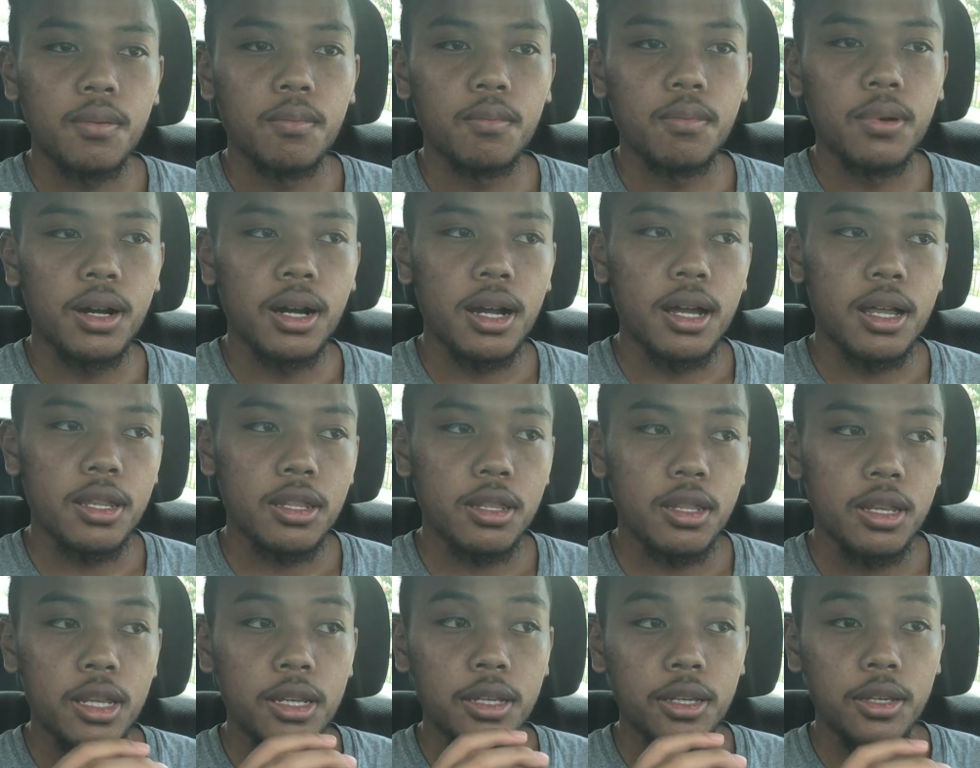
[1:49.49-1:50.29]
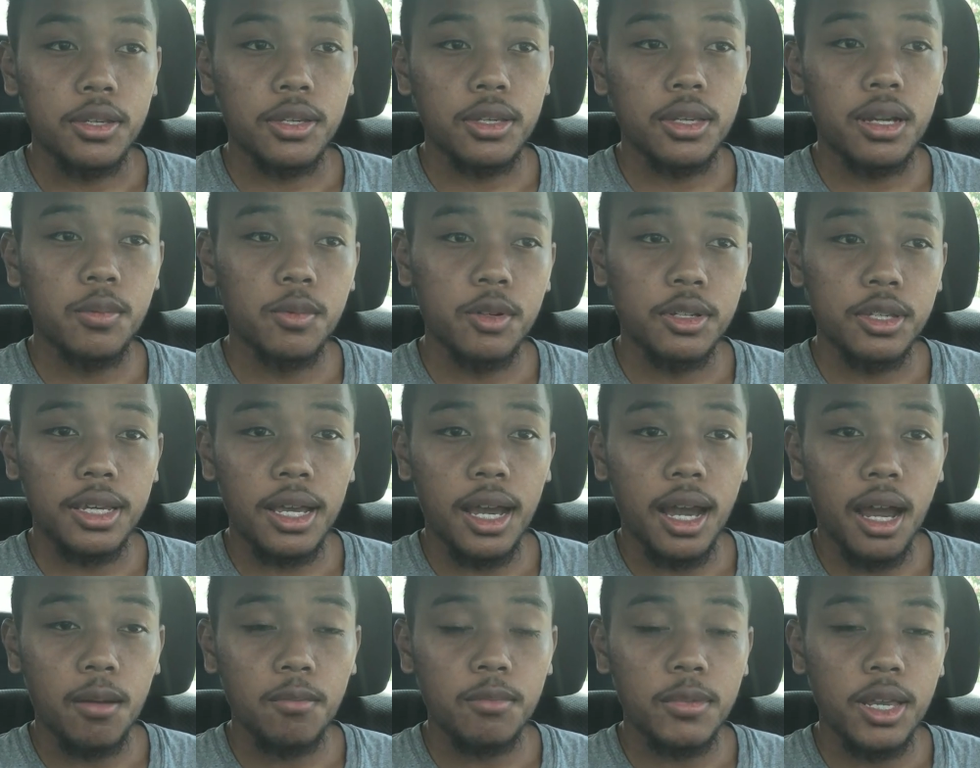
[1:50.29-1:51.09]
But in the
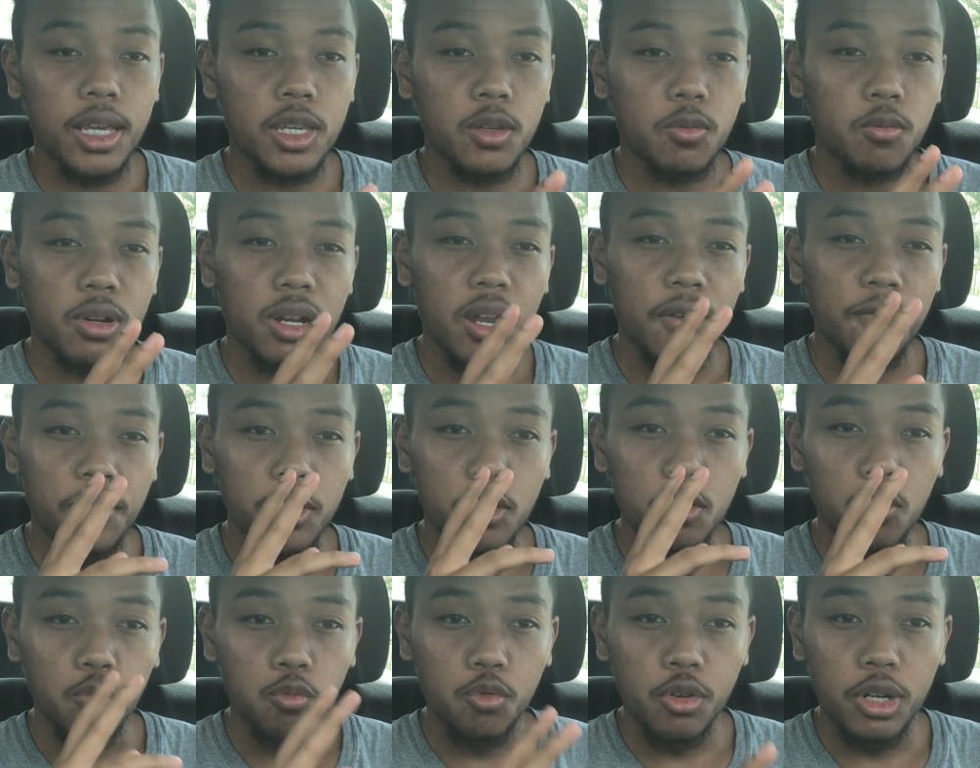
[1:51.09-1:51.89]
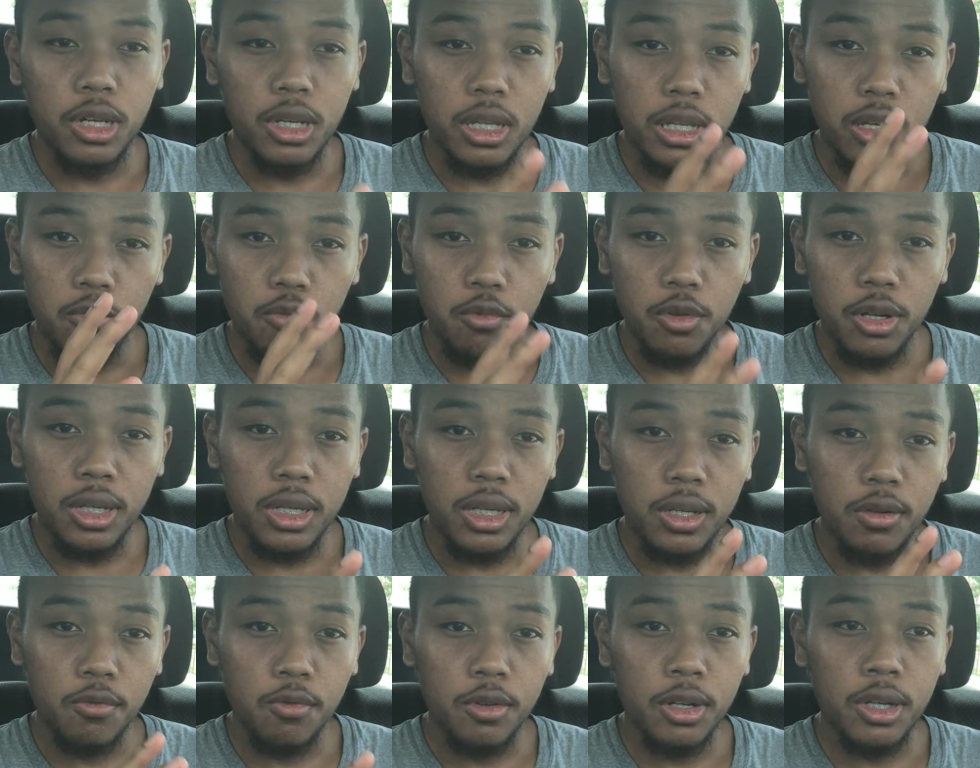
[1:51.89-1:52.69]
summertime, that's whenever you really
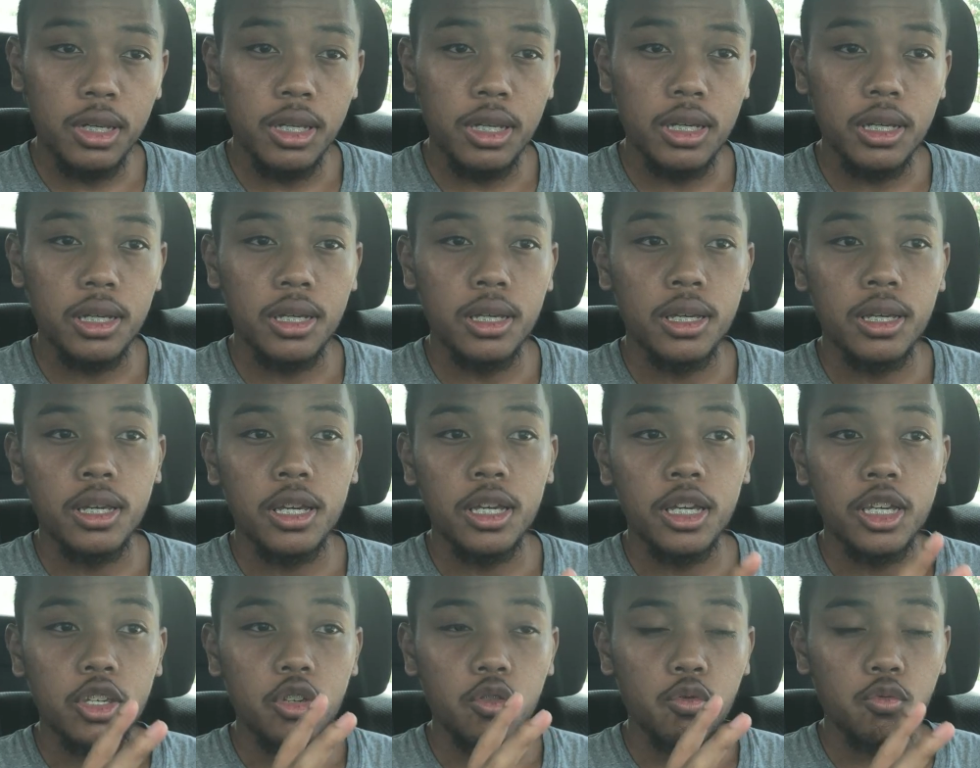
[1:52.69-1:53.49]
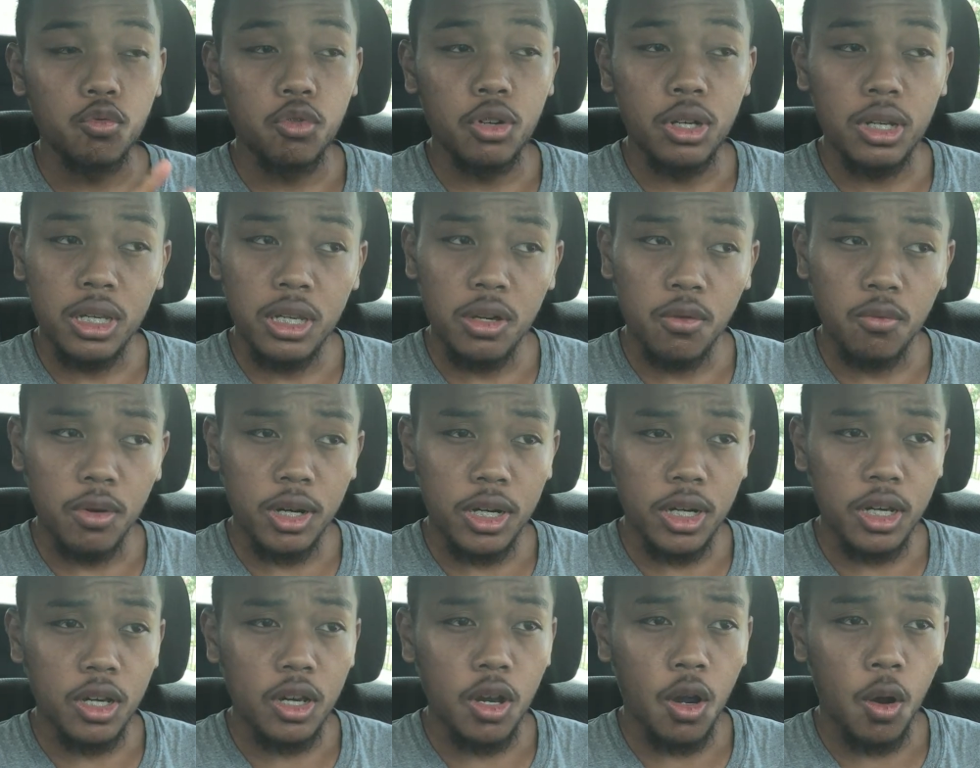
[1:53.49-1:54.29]

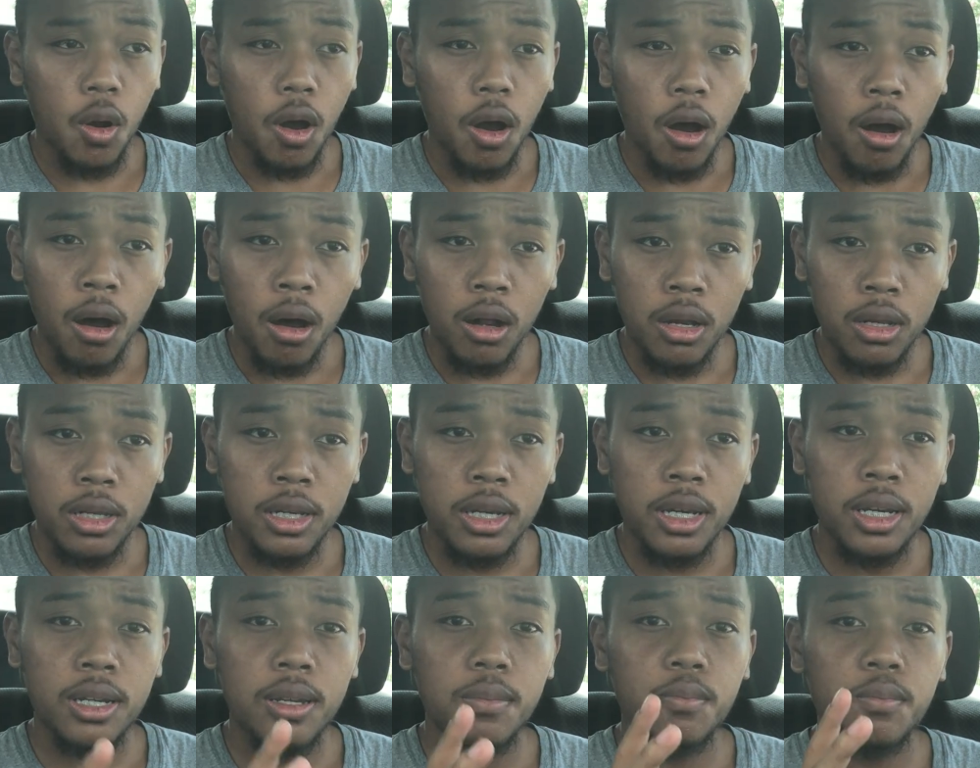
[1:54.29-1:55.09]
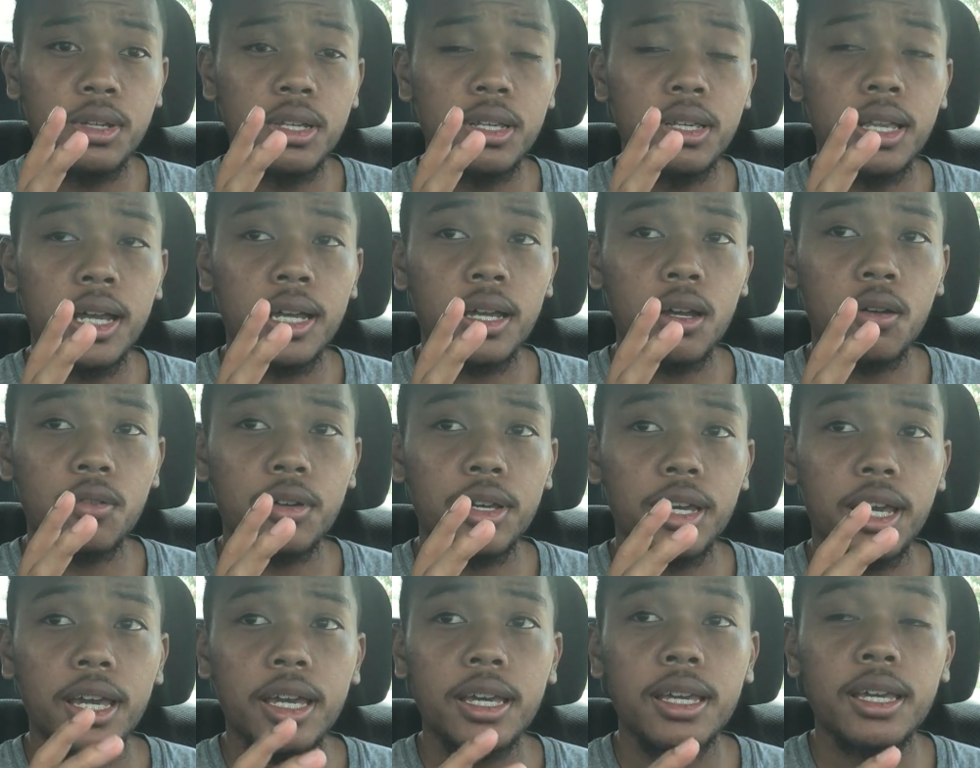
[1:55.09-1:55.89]
want to go all in and be like,
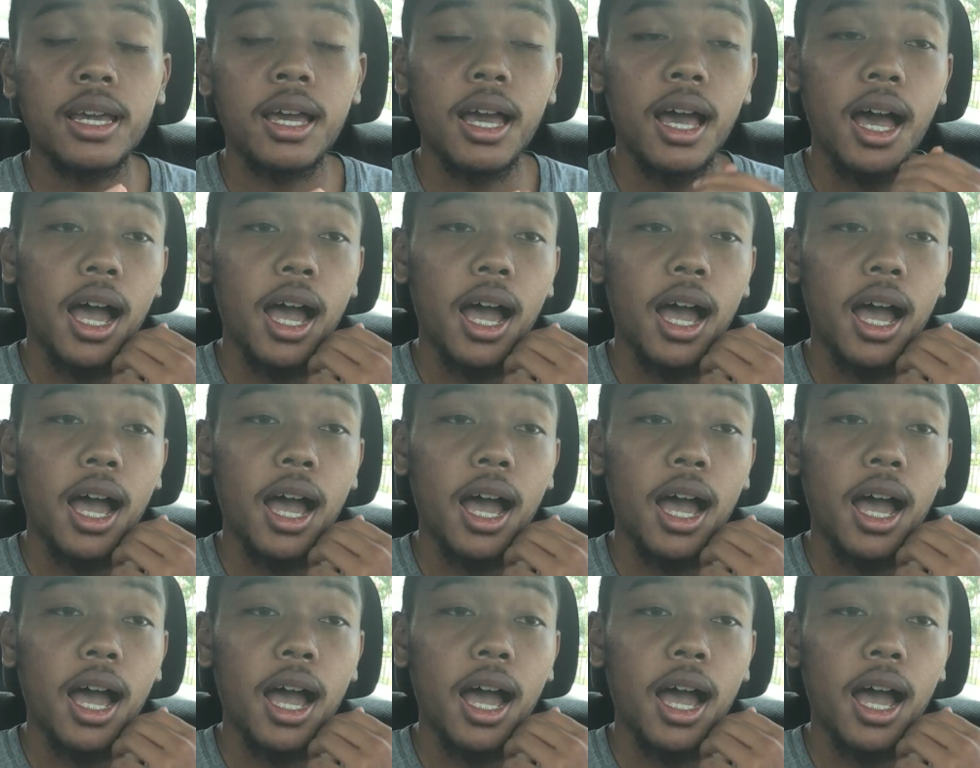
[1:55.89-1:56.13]
okay,